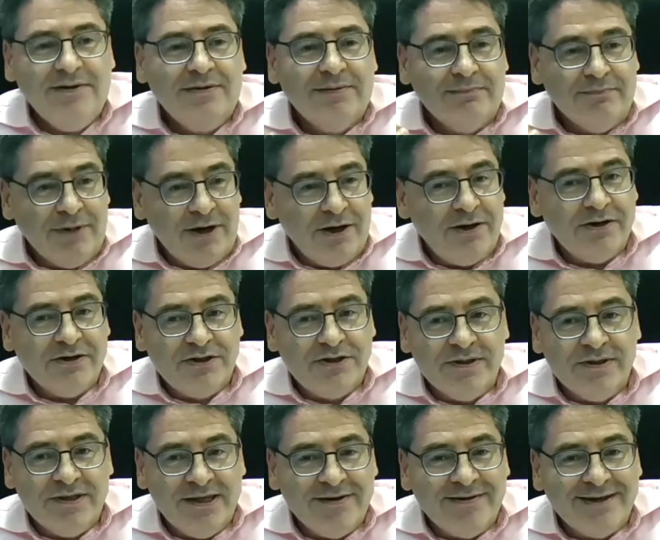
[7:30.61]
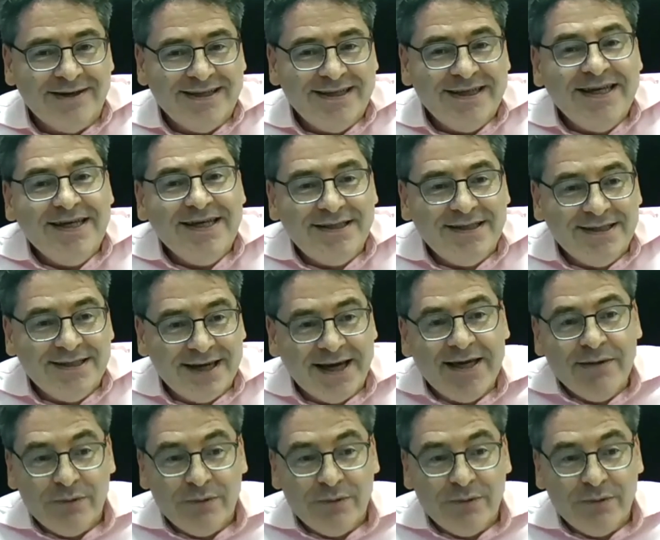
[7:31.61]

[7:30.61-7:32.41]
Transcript: Mark doing the IT today,